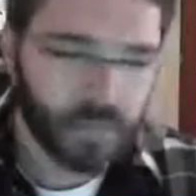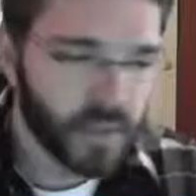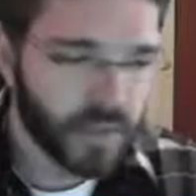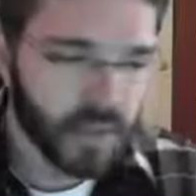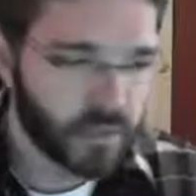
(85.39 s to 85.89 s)

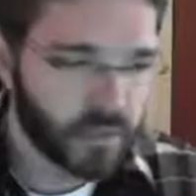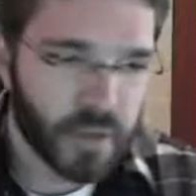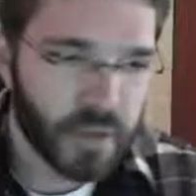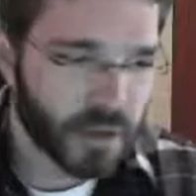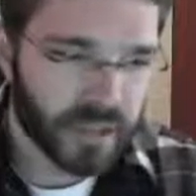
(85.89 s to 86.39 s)
like for
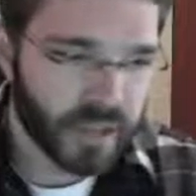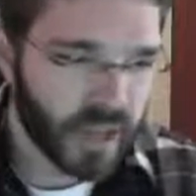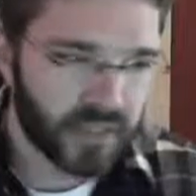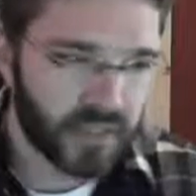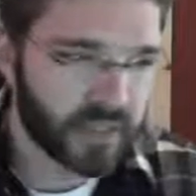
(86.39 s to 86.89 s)
me personally,
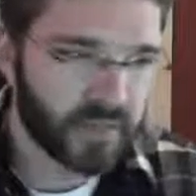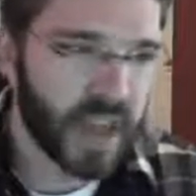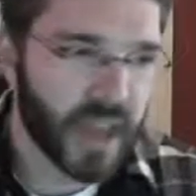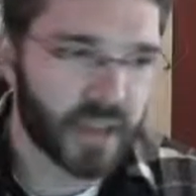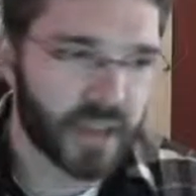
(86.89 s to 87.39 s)
I've, I've
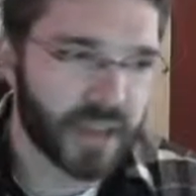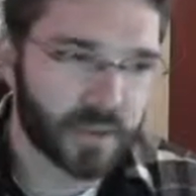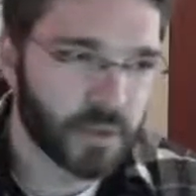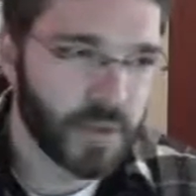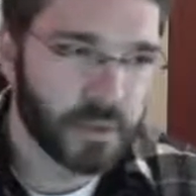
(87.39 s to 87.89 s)
met and
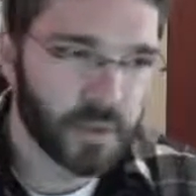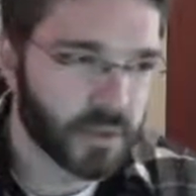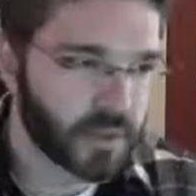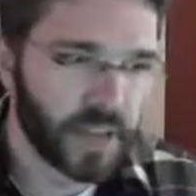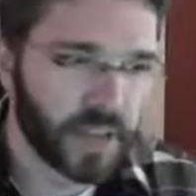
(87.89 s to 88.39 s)
connected with
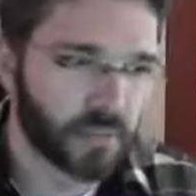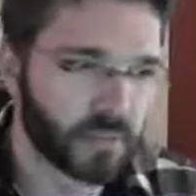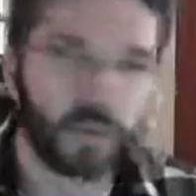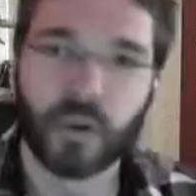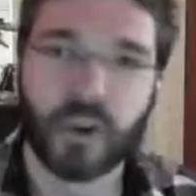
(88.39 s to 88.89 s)
people
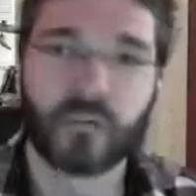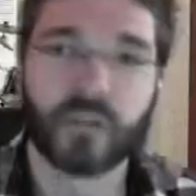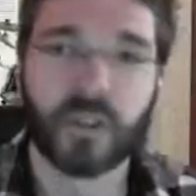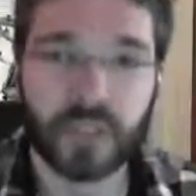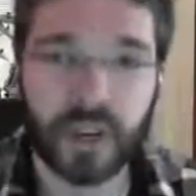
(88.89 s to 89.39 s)
in 40 or
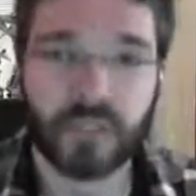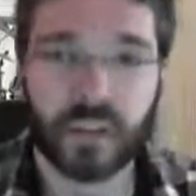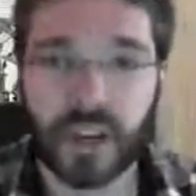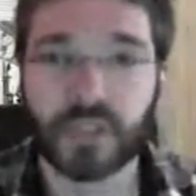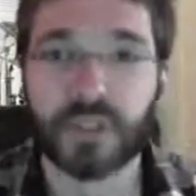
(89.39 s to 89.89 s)
50
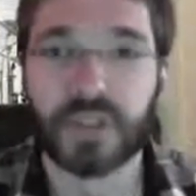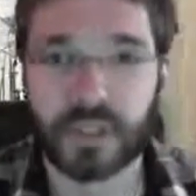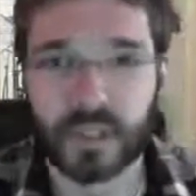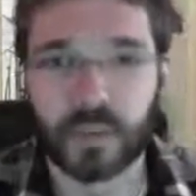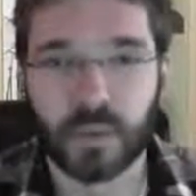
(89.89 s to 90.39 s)
different countries
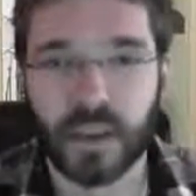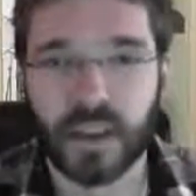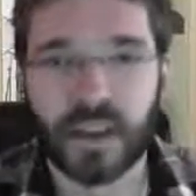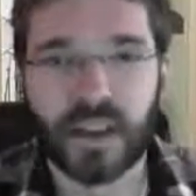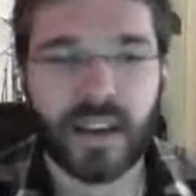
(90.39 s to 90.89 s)
at this point,
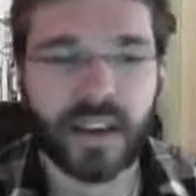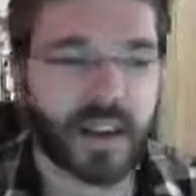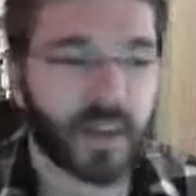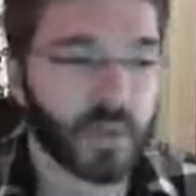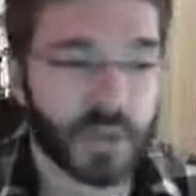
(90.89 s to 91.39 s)

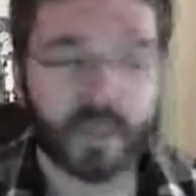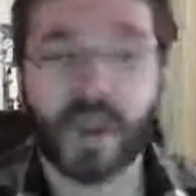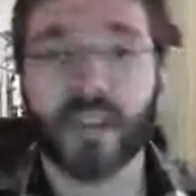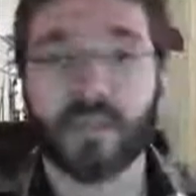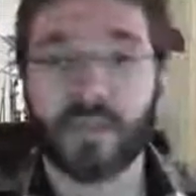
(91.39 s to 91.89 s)
um, which has
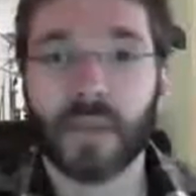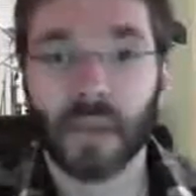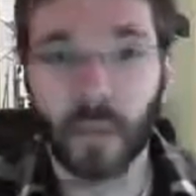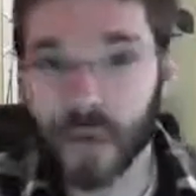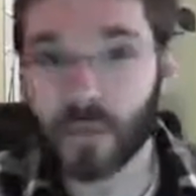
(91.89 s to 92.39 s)
been
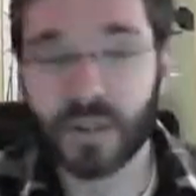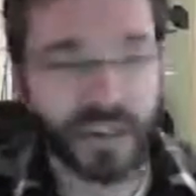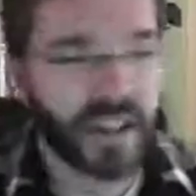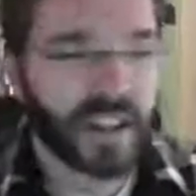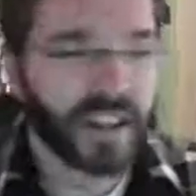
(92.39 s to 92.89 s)
incredible.
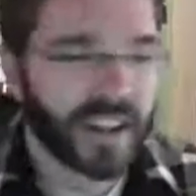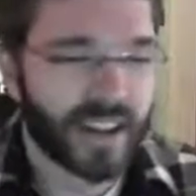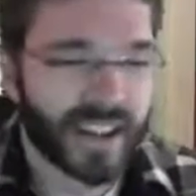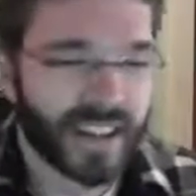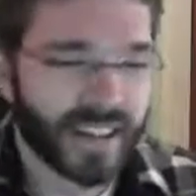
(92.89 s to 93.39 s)

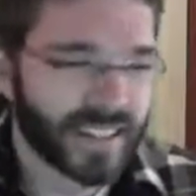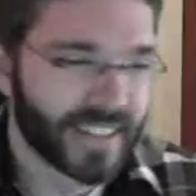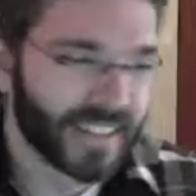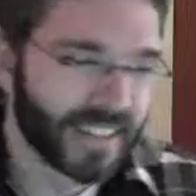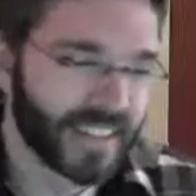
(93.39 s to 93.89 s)
Uh,
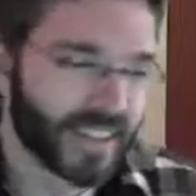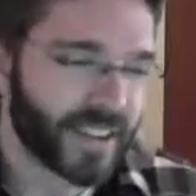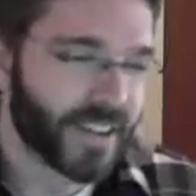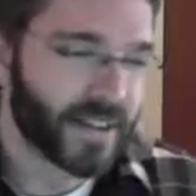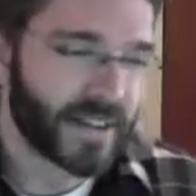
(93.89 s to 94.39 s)
you
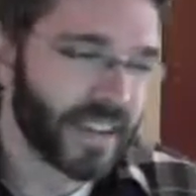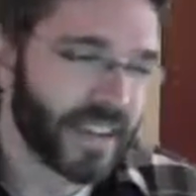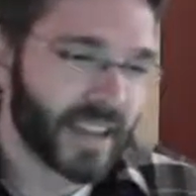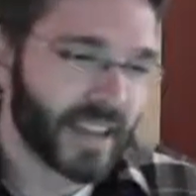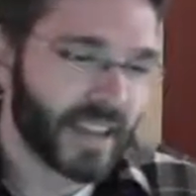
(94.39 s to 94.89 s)
know,
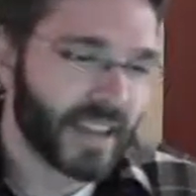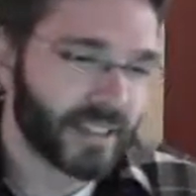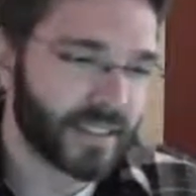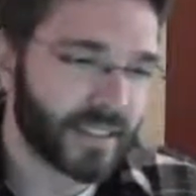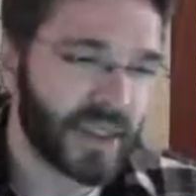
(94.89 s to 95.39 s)
and,
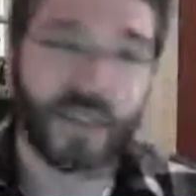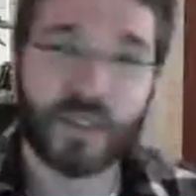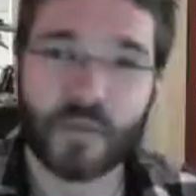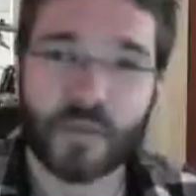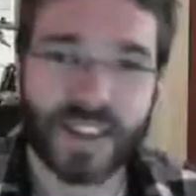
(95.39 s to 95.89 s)
and luckily
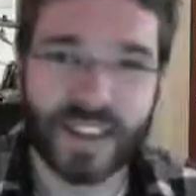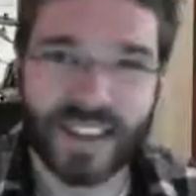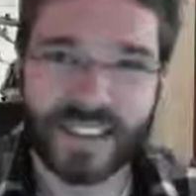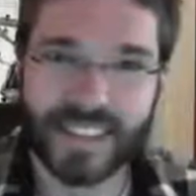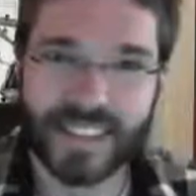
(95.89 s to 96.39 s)
for me, I
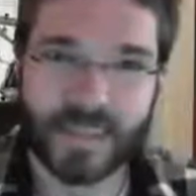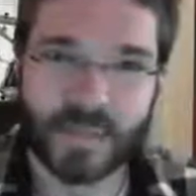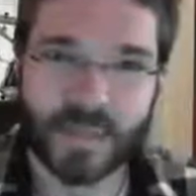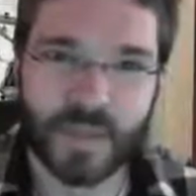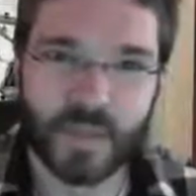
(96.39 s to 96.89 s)
guess
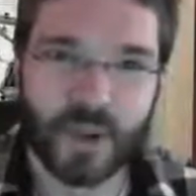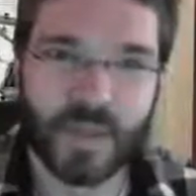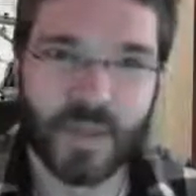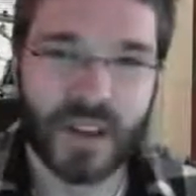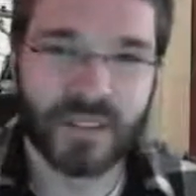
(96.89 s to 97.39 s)
the, the
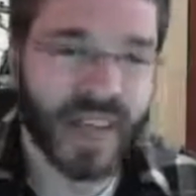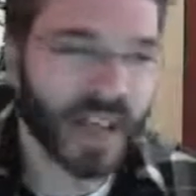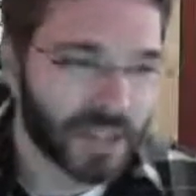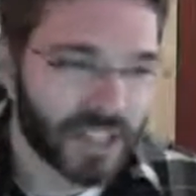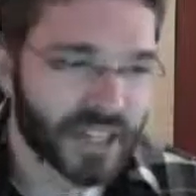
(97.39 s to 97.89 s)
primary
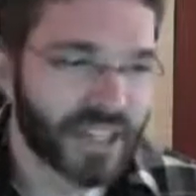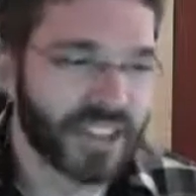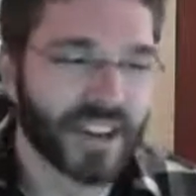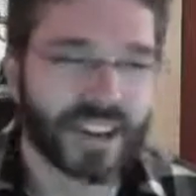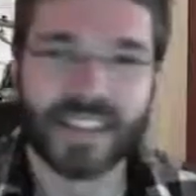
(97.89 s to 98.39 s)
language on the
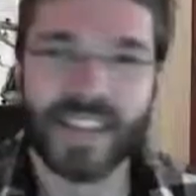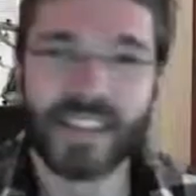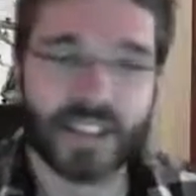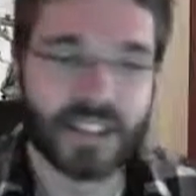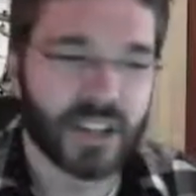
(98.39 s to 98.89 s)
internet is
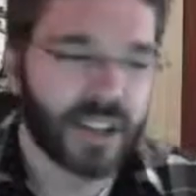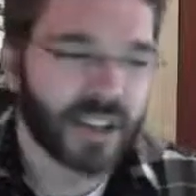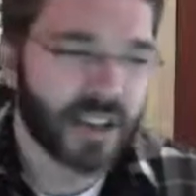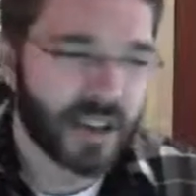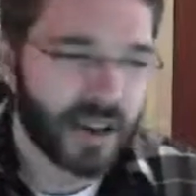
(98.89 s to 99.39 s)
English.
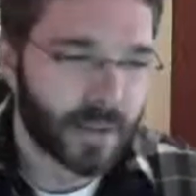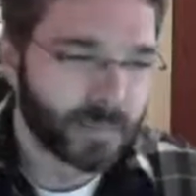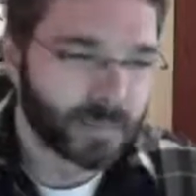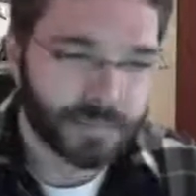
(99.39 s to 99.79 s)
Um,